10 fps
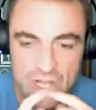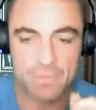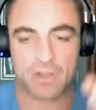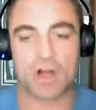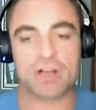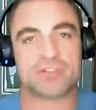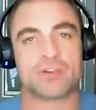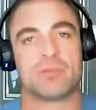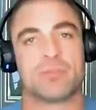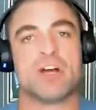But
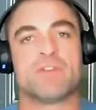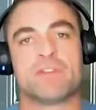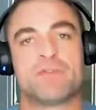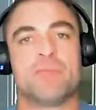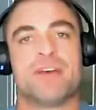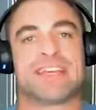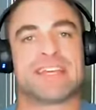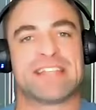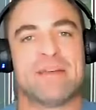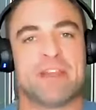long-term fulfillment and
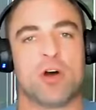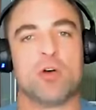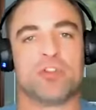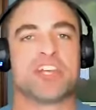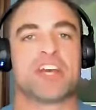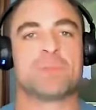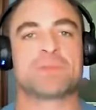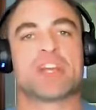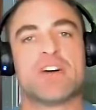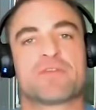contentment only
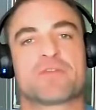comes